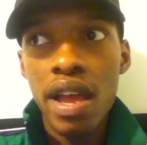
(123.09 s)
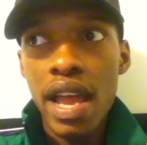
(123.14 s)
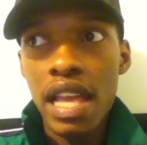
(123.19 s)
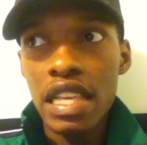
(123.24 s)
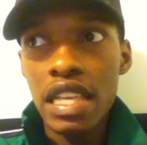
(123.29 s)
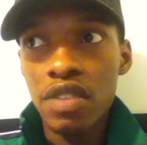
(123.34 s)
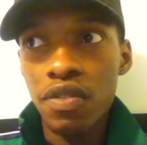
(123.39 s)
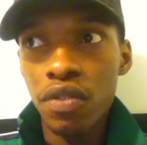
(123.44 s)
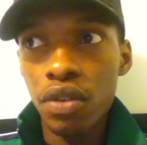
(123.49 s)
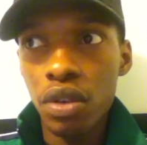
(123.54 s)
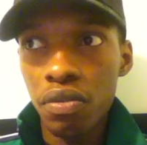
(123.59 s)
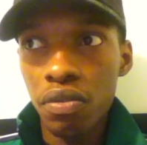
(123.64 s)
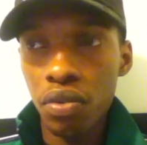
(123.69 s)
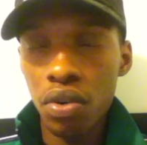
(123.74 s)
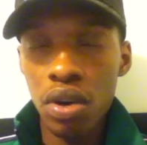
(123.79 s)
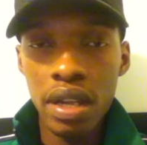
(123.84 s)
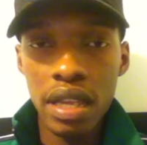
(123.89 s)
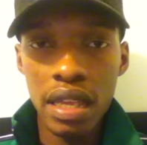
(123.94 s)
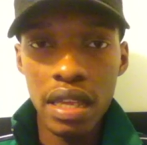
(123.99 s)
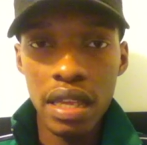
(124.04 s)
is full of
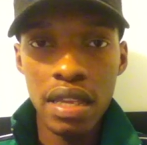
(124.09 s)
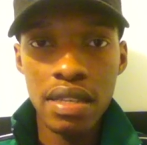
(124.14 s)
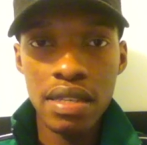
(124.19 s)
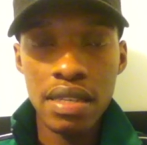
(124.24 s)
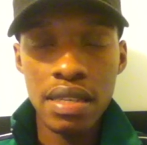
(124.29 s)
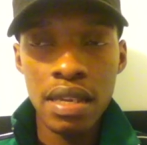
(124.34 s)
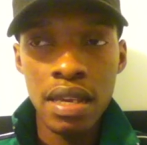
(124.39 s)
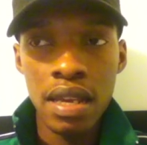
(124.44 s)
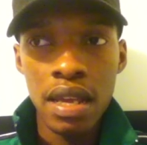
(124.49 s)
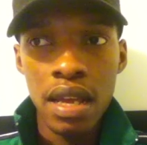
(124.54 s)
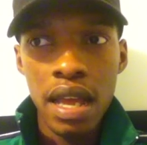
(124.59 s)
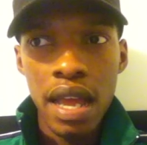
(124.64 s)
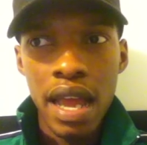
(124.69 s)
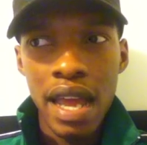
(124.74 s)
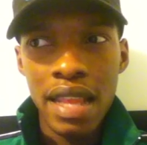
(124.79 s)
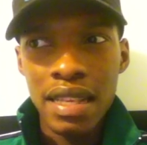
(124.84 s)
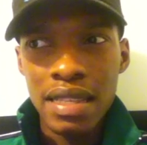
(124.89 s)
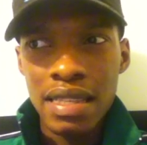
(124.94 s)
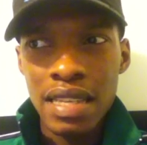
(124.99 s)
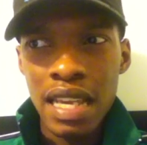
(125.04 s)
rookies,
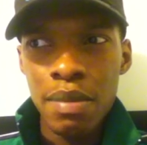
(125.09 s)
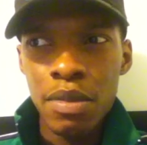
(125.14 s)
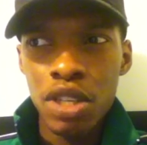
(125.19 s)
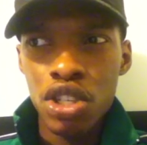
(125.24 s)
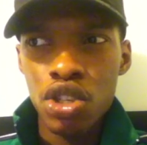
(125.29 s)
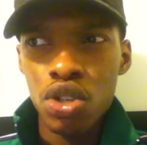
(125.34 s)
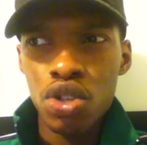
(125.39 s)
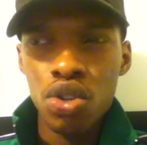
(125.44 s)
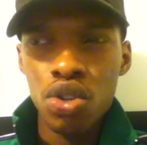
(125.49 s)
and the team that